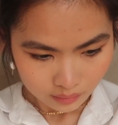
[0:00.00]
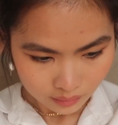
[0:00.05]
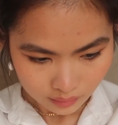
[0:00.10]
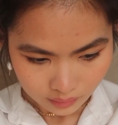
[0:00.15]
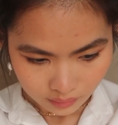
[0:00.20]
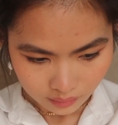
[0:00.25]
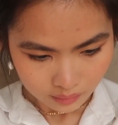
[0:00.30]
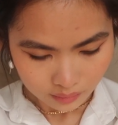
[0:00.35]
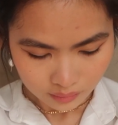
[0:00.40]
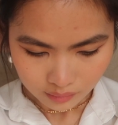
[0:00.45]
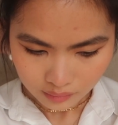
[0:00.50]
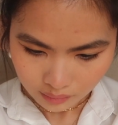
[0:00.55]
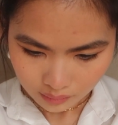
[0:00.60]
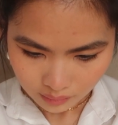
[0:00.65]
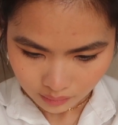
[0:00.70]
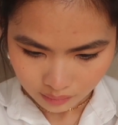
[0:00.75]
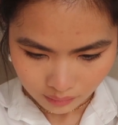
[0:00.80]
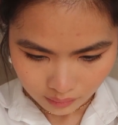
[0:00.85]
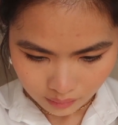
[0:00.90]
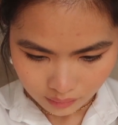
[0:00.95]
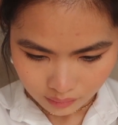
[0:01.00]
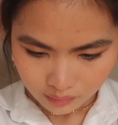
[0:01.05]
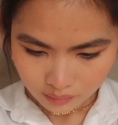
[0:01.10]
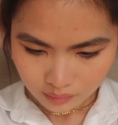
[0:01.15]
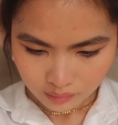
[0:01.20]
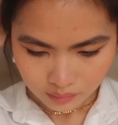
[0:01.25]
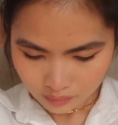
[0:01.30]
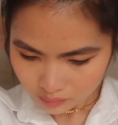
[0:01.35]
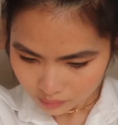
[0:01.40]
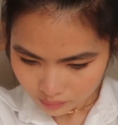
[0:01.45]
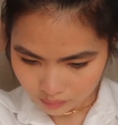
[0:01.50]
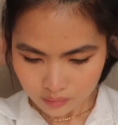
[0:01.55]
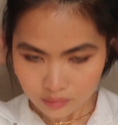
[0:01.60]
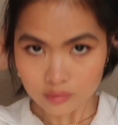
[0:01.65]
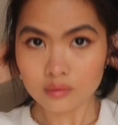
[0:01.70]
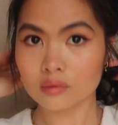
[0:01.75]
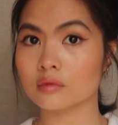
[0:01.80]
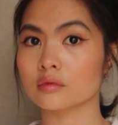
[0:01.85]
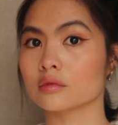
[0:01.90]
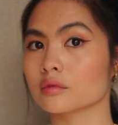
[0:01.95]
This will help keep the
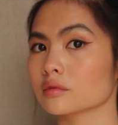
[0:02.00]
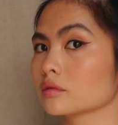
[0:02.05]
uncurled and